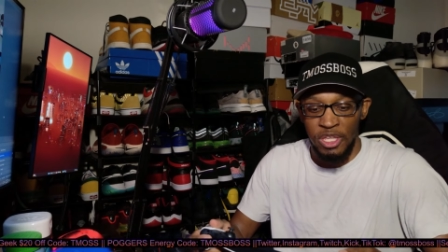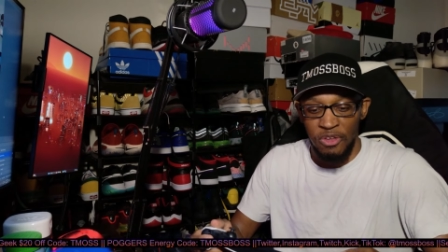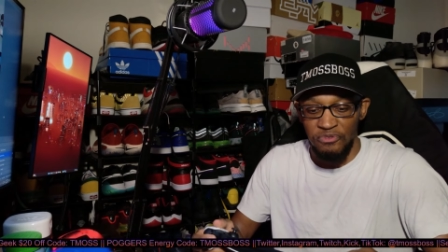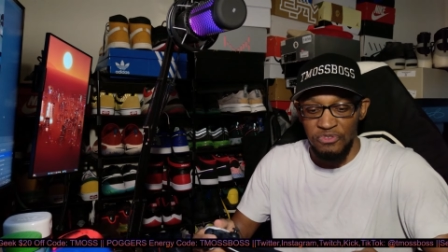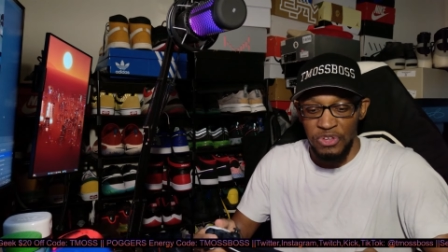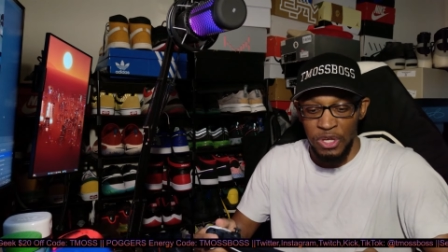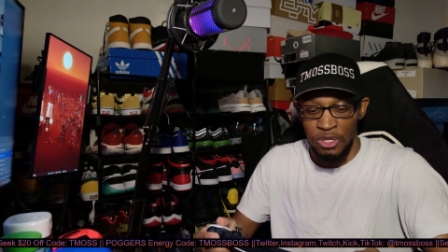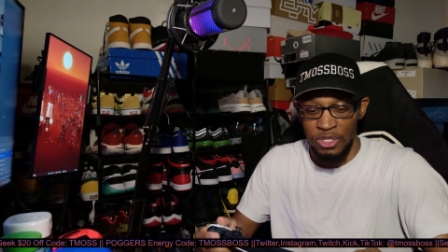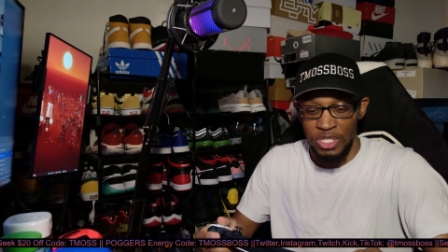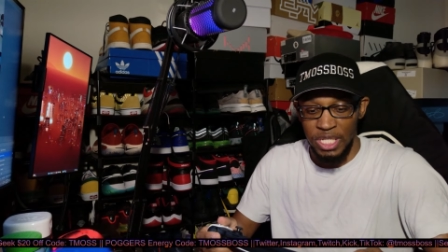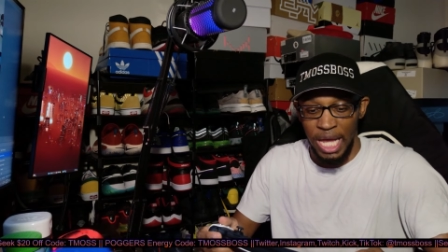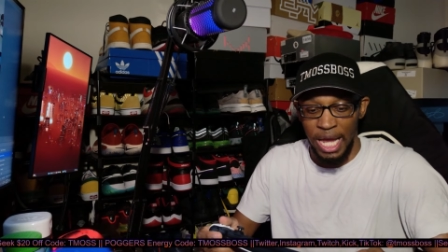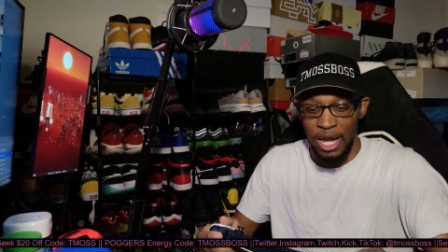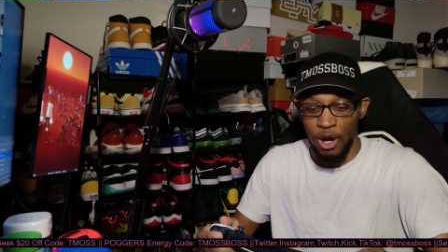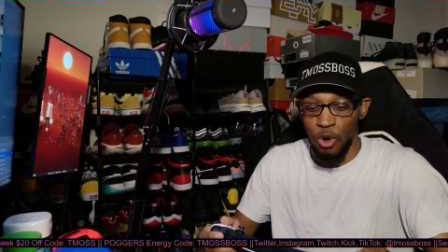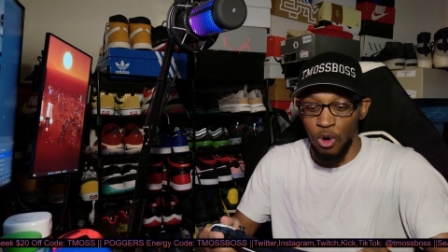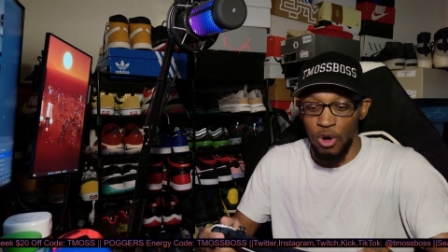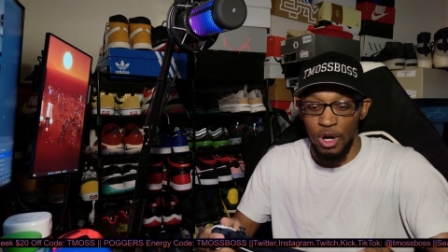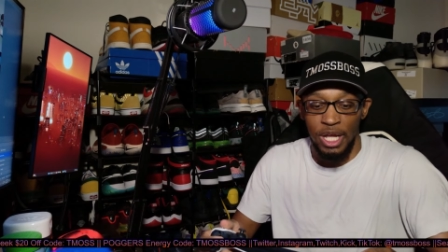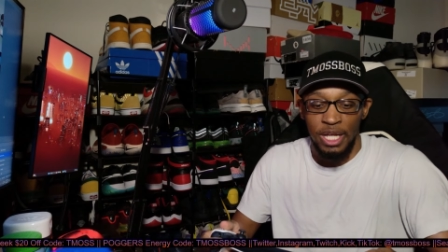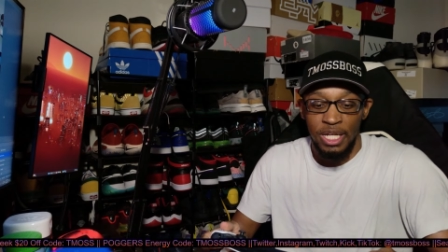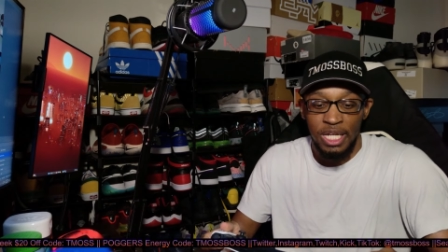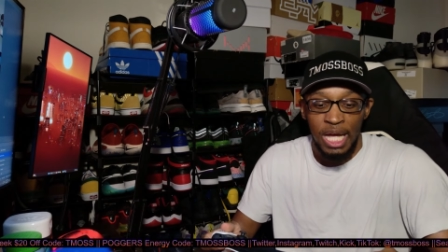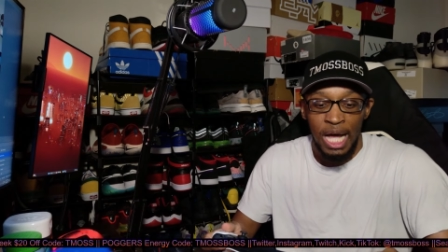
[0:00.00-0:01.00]
It feels like,
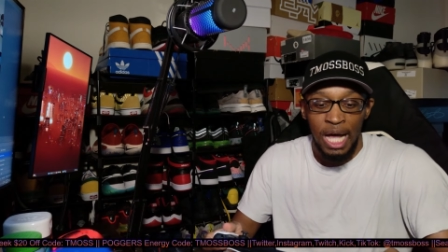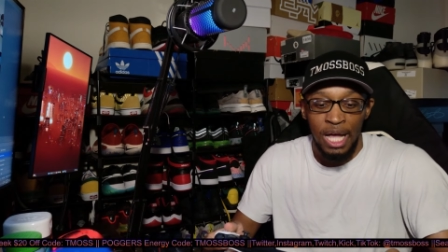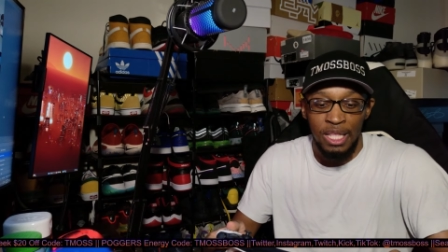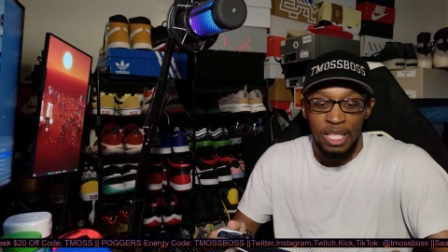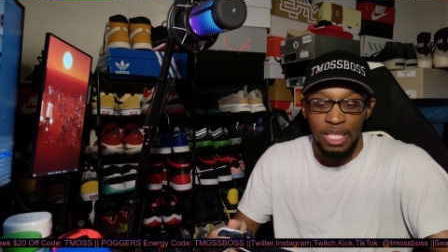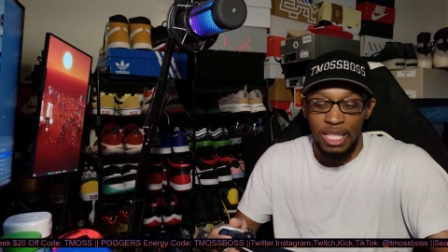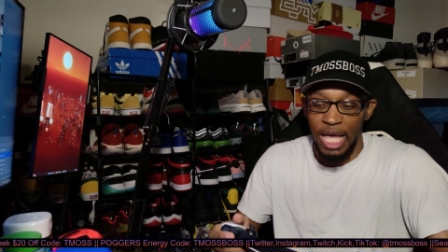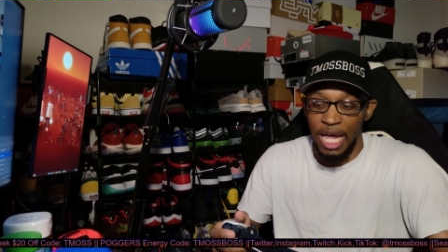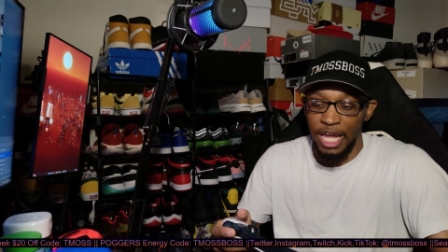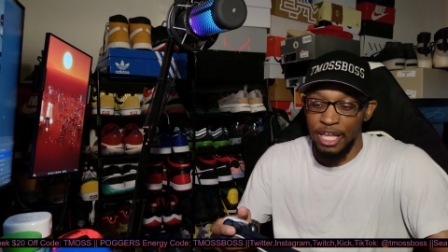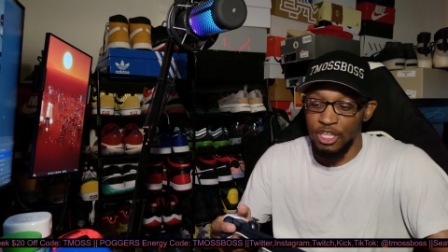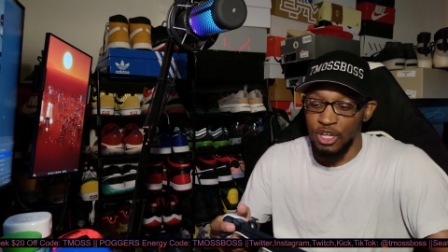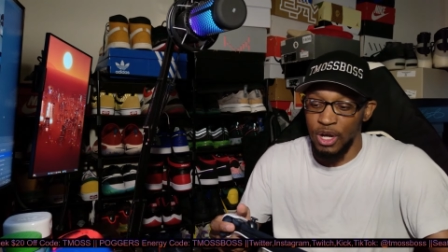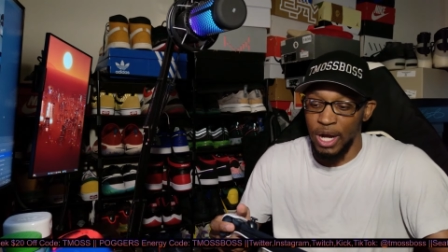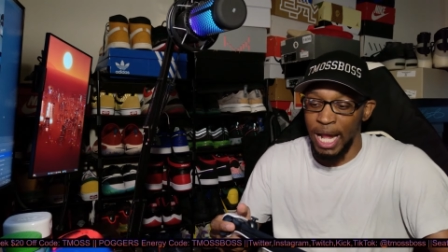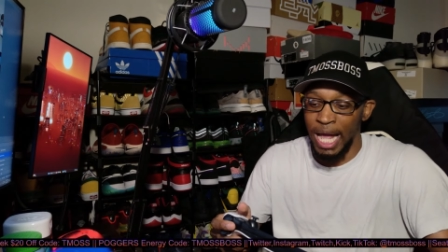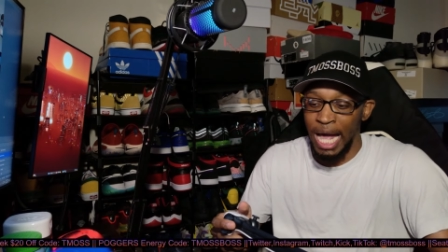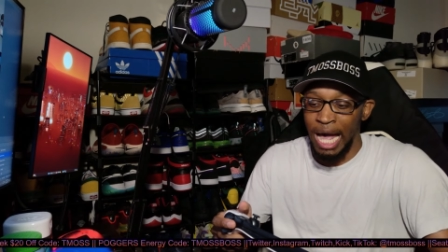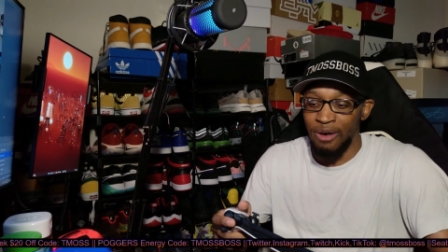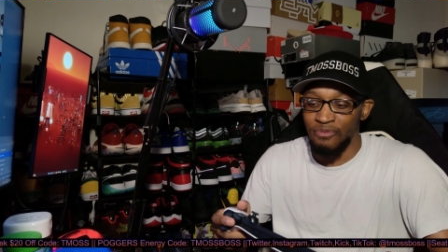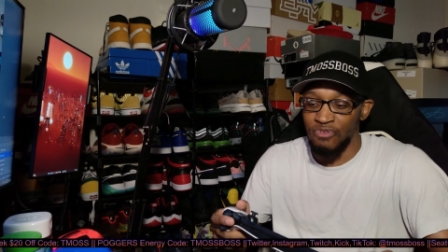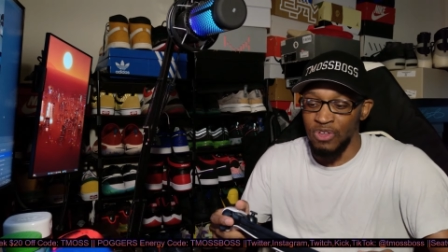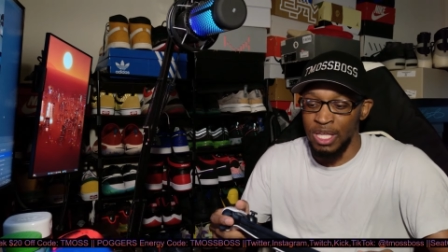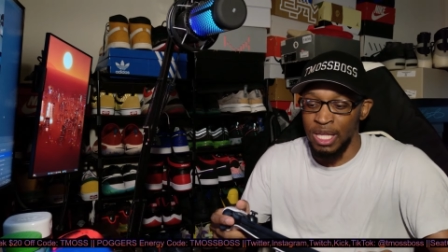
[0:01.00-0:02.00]
or it kind of like you're
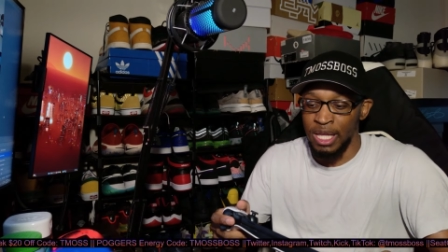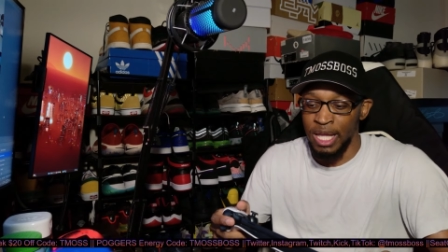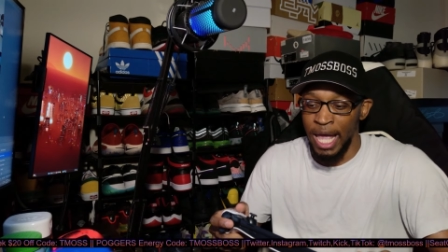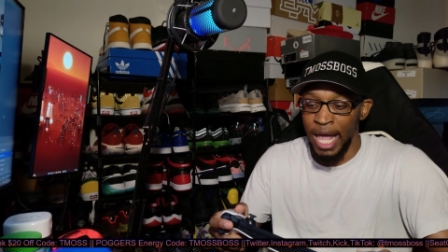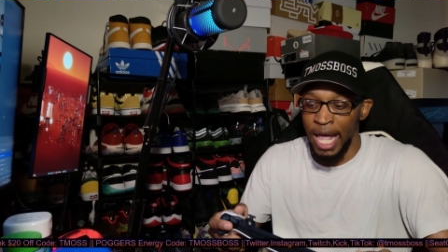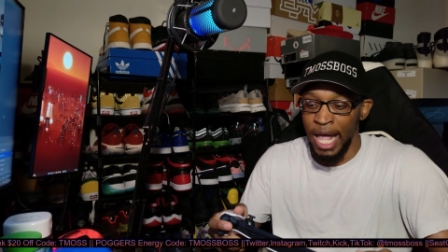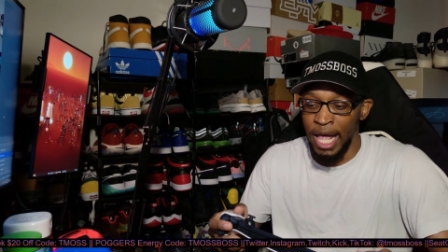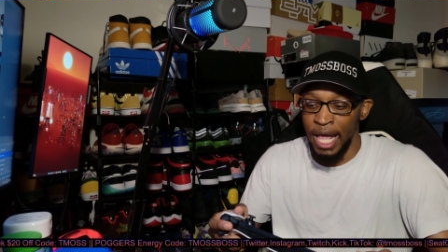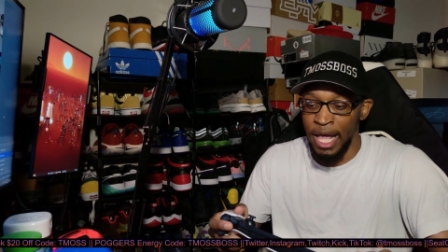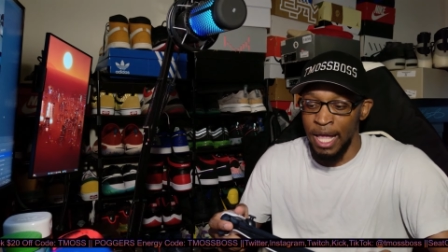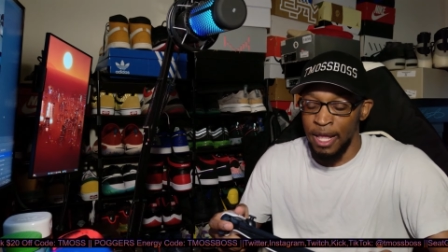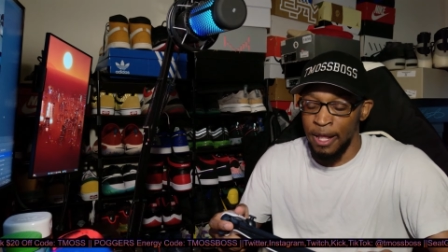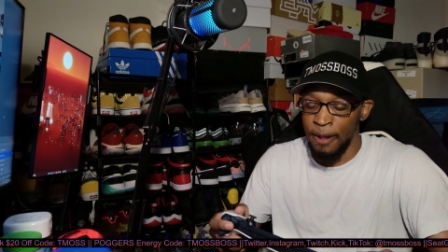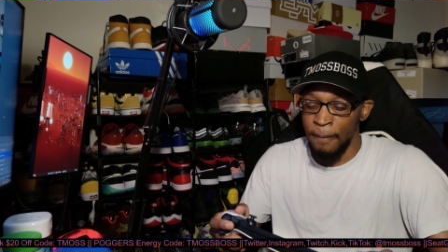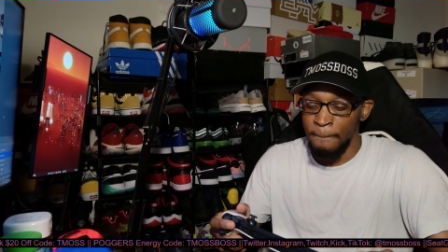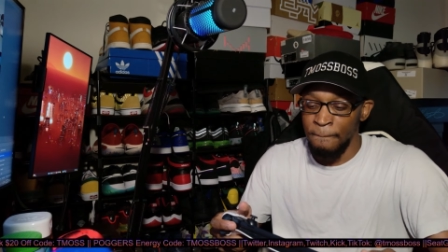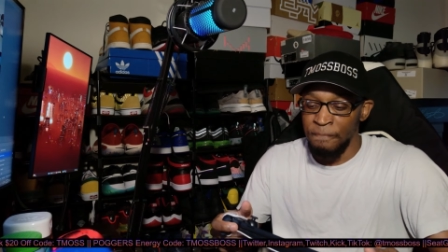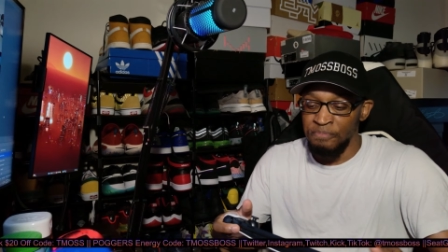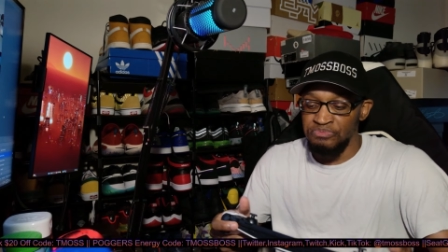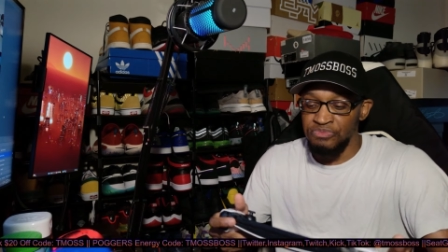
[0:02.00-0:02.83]
having a,